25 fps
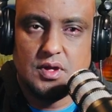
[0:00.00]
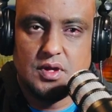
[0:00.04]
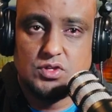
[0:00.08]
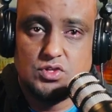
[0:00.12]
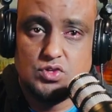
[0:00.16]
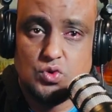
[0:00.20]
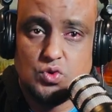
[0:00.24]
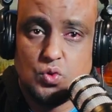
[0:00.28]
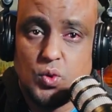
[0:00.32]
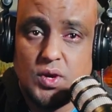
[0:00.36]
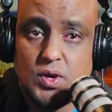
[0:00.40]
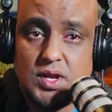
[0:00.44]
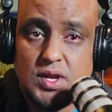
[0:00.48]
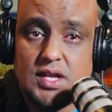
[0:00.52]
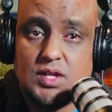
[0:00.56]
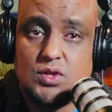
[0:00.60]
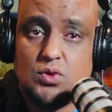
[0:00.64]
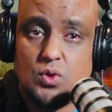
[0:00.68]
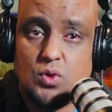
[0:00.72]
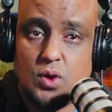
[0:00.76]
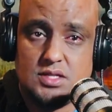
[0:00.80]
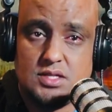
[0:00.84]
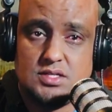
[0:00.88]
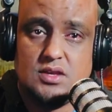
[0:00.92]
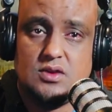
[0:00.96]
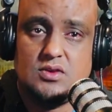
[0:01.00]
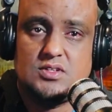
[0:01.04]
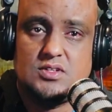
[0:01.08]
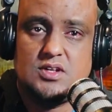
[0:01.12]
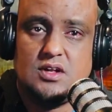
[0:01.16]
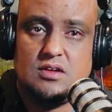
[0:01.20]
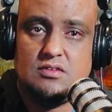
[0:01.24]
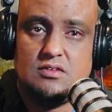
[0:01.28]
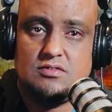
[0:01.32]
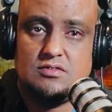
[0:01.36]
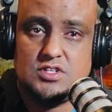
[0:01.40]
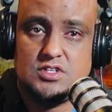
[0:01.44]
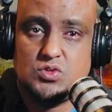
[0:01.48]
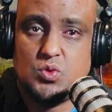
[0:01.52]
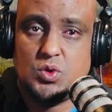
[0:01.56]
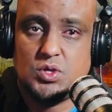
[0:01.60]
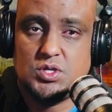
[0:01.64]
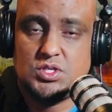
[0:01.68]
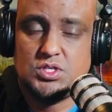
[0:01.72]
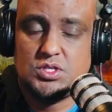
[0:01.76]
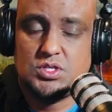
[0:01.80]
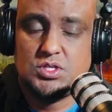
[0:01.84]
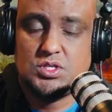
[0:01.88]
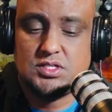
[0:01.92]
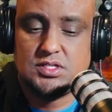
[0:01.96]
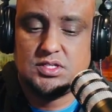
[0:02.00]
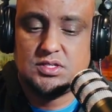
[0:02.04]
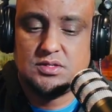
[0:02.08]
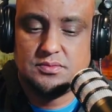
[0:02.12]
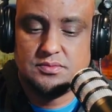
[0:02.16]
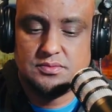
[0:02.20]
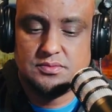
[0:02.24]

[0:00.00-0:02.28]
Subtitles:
So we need to ask ourselves these questions.